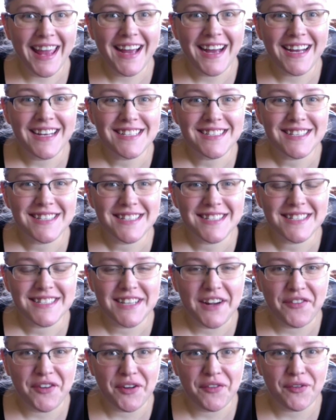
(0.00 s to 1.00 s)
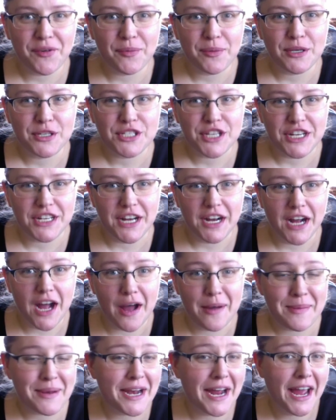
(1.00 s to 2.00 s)
guys, this is Stephanie from
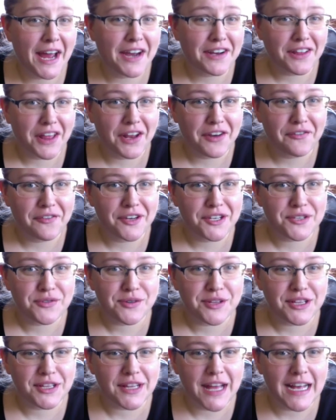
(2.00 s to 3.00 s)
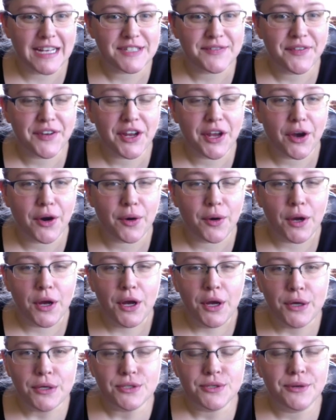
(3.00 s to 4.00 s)
milkshed.com, and I had a lot of fun doing the last video.
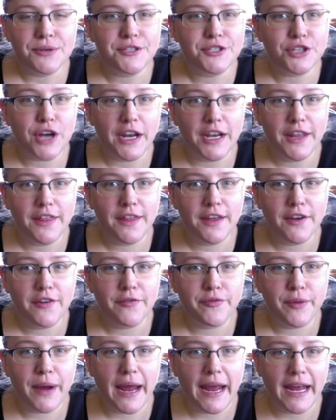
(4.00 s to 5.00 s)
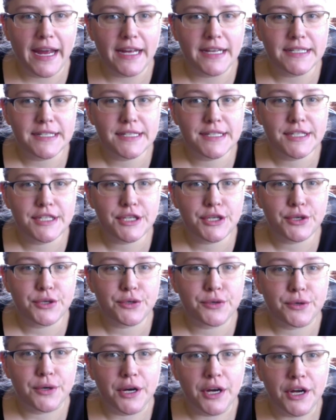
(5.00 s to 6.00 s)
So I was trying to think of ways
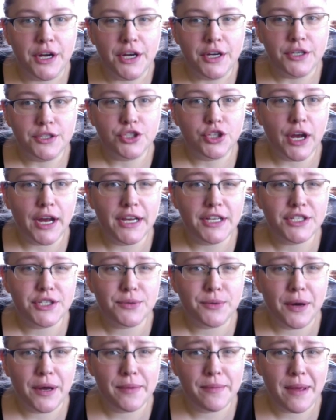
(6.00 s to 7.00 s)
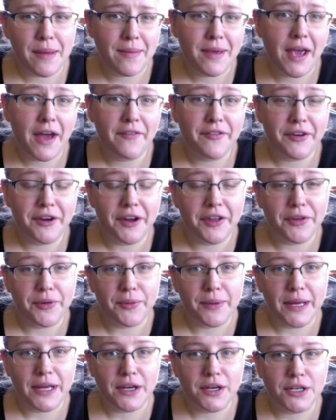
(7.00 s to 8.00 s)
to try and do one maybe every other
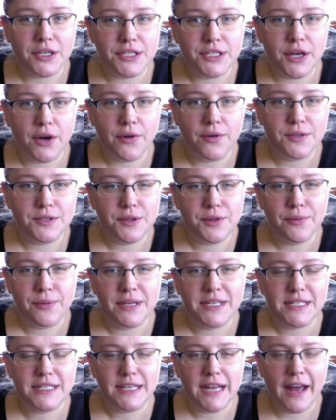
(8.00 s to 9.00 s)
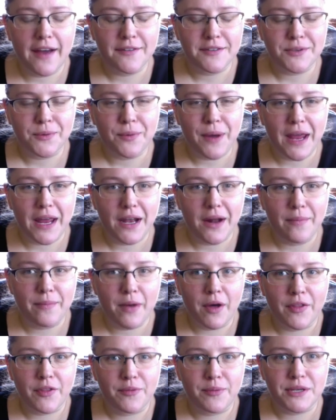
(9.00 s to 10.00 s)
week or so that we didn't have to wait a
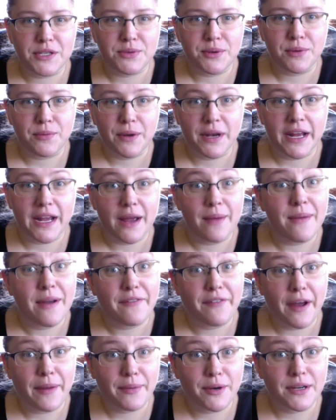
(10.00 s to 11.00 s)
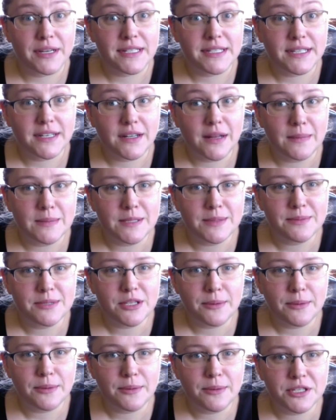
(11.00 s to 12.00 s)
month between when I get my Fiberista Club
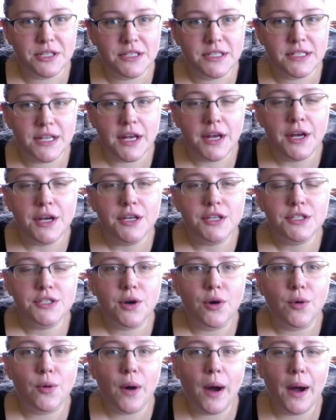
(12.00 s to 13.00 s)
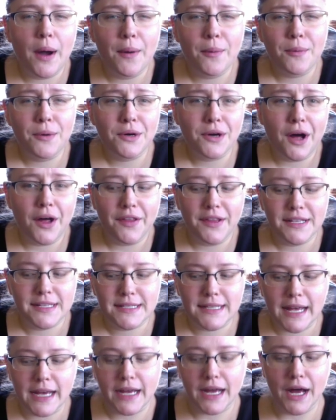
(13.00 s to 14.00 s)
subscriptions. So we'll call this
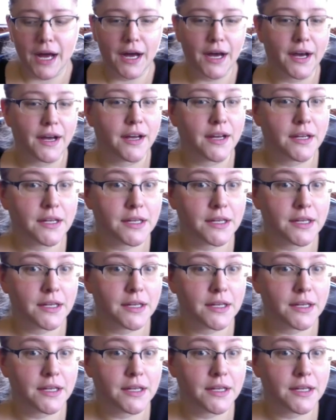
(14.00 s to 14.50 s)
like a